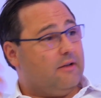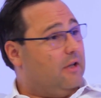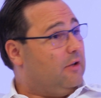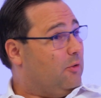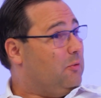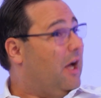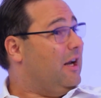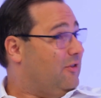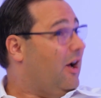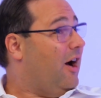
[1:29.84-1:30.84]
so not
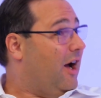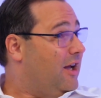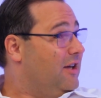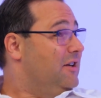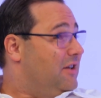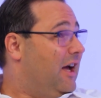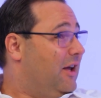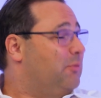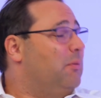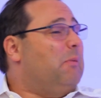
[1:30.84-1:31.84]
as high
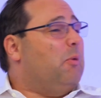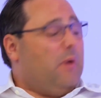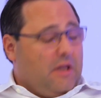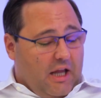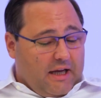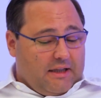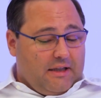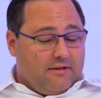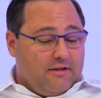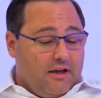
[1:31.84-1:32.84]
as maybe we'd like
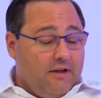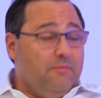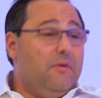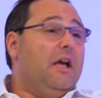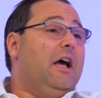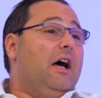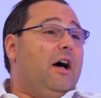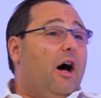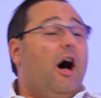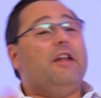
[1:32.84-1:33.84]
to see.
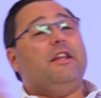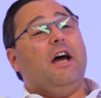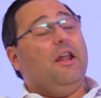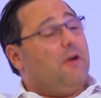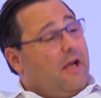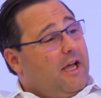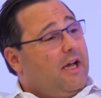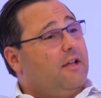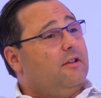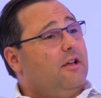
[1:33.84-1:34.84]
On the other
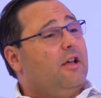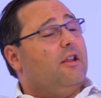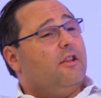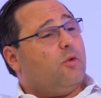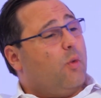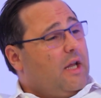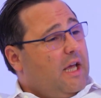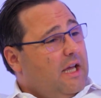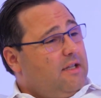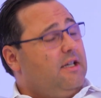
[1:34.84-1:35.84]
hand, the
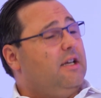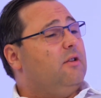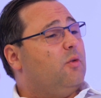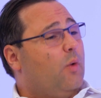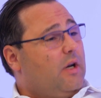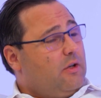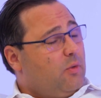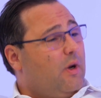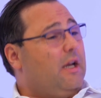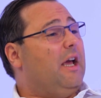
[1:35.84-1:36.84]
2018,
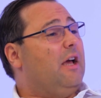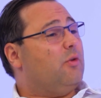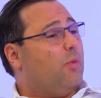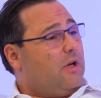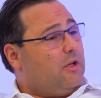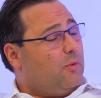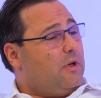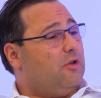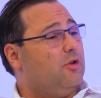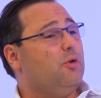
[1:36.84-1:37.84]
2020, and
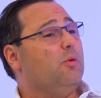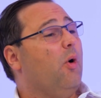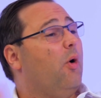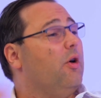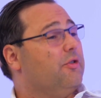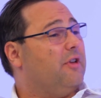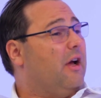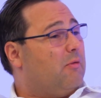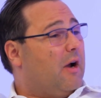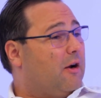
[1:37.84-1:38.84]
2022 all
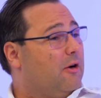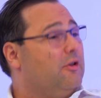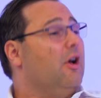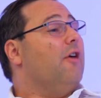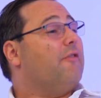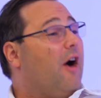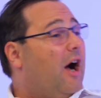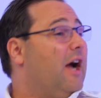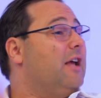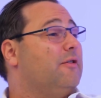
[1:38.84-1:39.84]
set records for
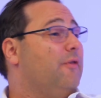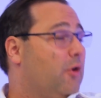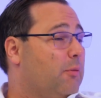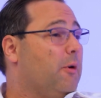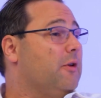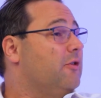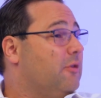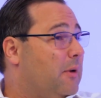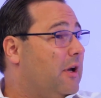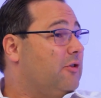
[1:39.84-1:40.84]
highest voter
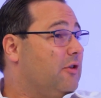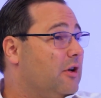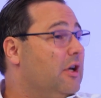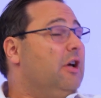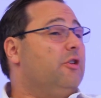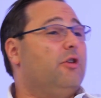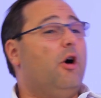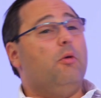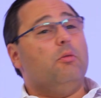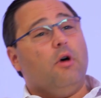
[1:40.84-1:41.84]
participation.
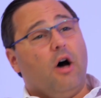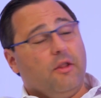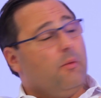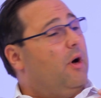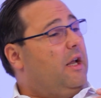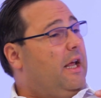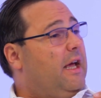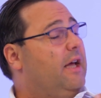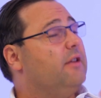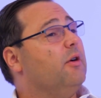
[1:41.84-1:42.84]
So on the one
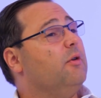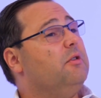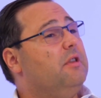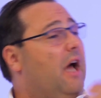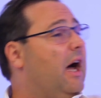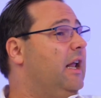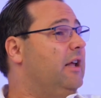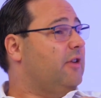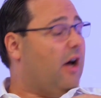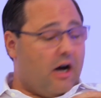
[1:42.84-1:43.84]
hand, not
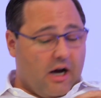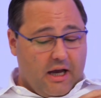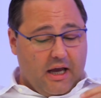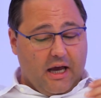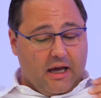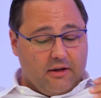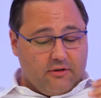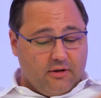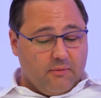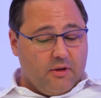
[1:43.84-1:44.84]
as high as
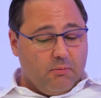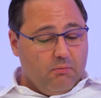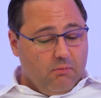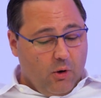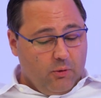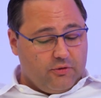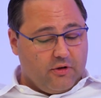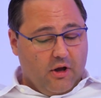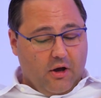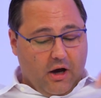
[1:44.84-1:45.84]
some of the
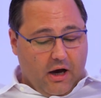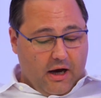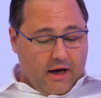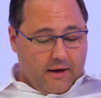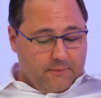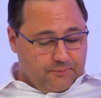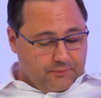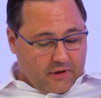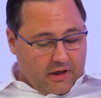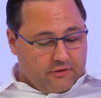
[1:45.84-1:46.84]
most
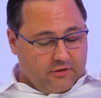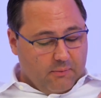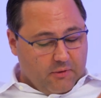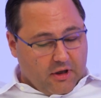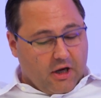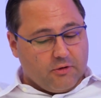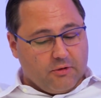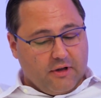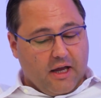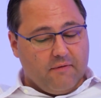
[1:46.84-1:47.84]
as some of the
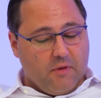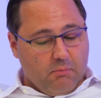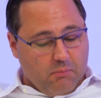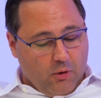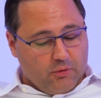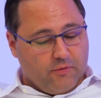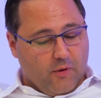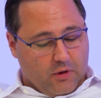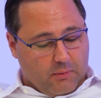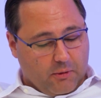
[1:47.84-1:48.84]
countries that have the most
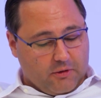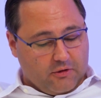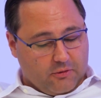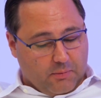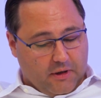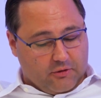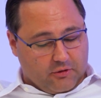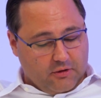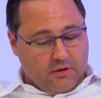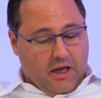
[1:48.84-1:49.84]
voting
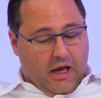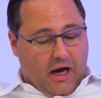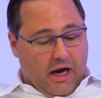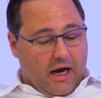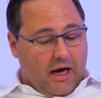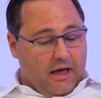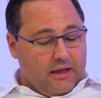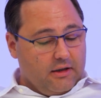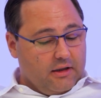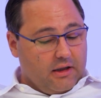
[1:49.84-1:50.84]
participation,
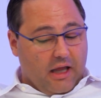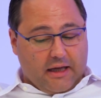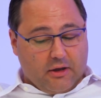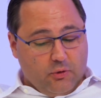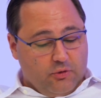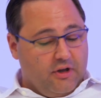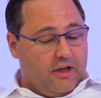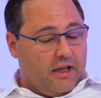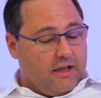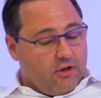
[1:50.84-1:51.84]
like New
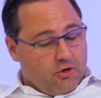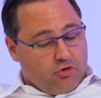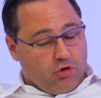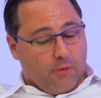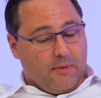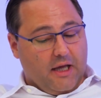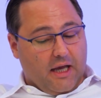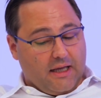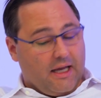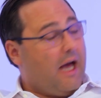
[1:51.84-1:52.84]
Zealand, Germany,
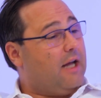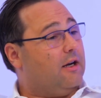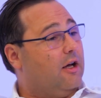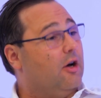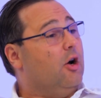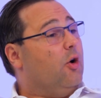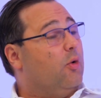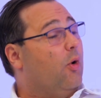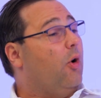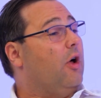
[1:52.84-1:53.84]
and Canada,
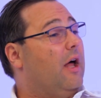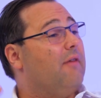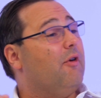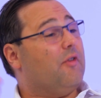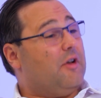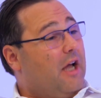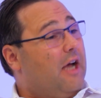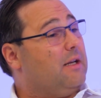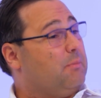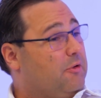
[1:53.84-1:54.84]
who all have over
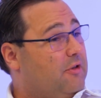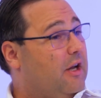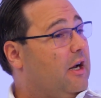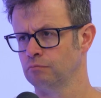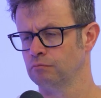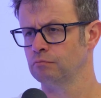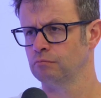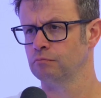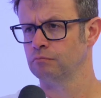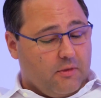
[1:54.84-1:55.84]
90% of
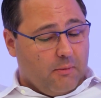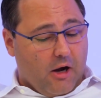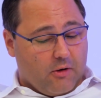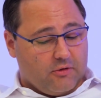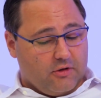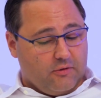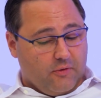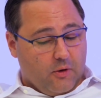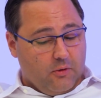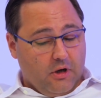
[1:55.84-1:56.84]
their democracies
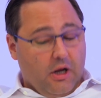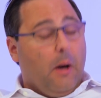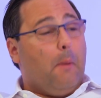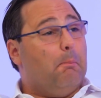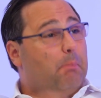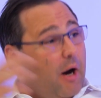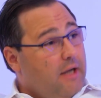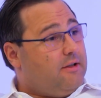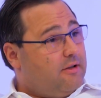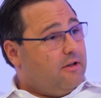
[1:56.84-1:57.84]
vote.
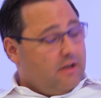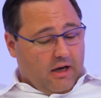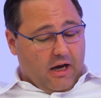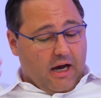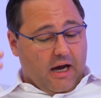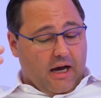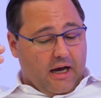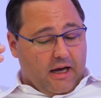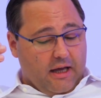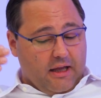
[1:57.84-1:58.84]
But
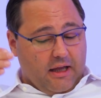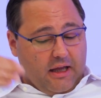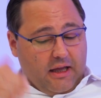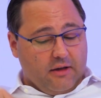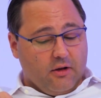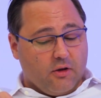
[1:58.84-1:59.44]
in the